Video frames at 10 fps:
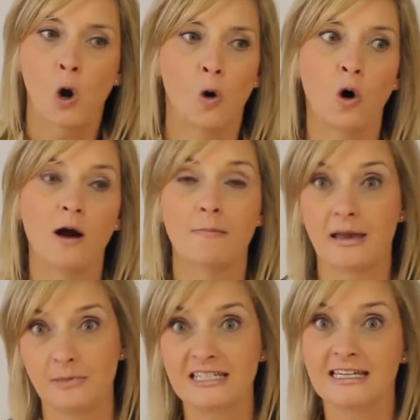or my
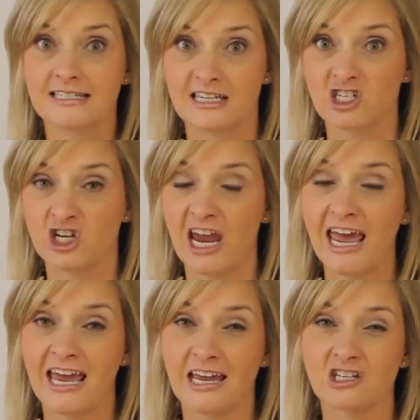business has
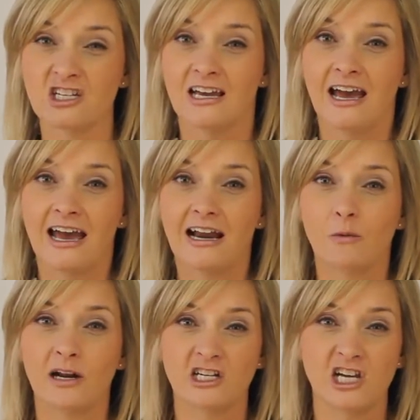changed and I
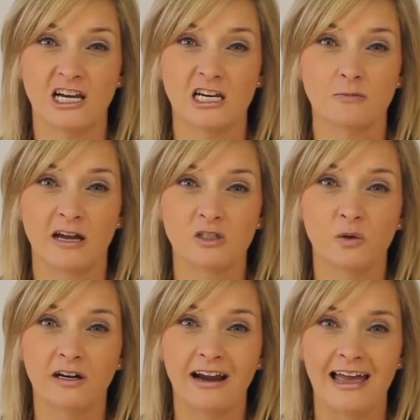want to change my
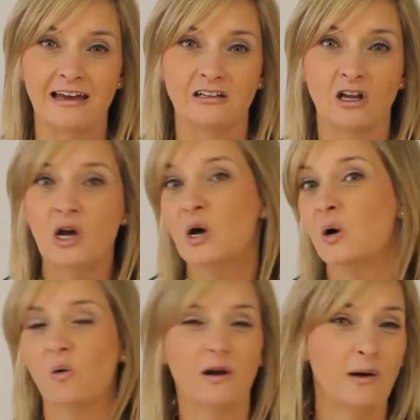Twitter handle.
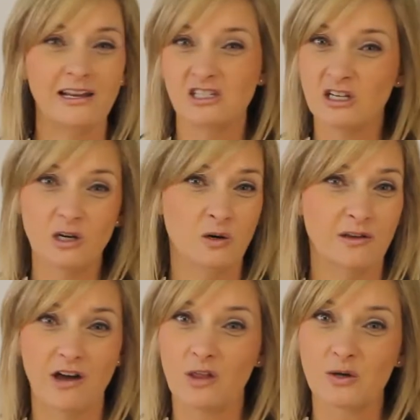What do I do
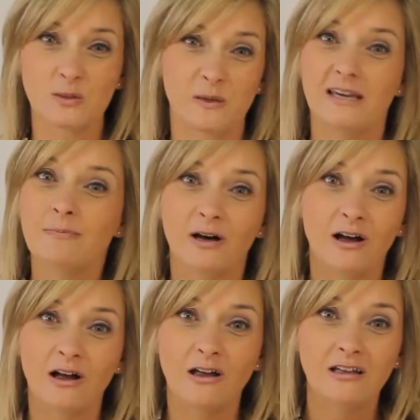with all those
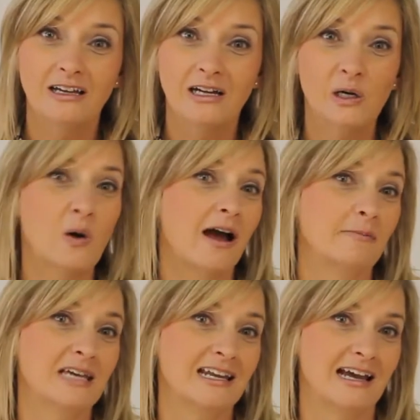people who
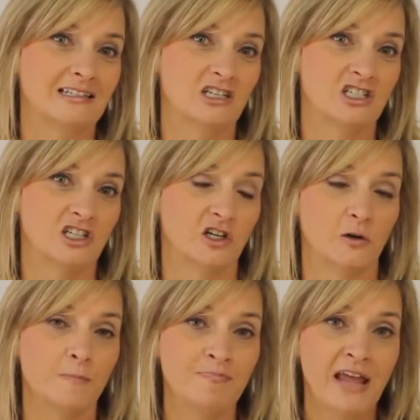I'm connected to?
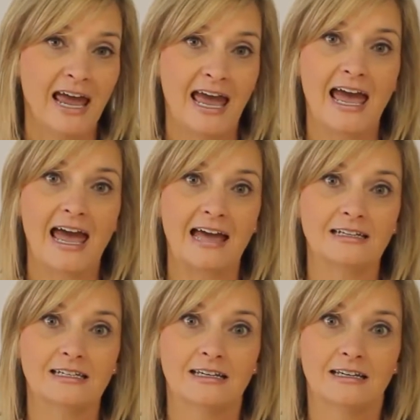And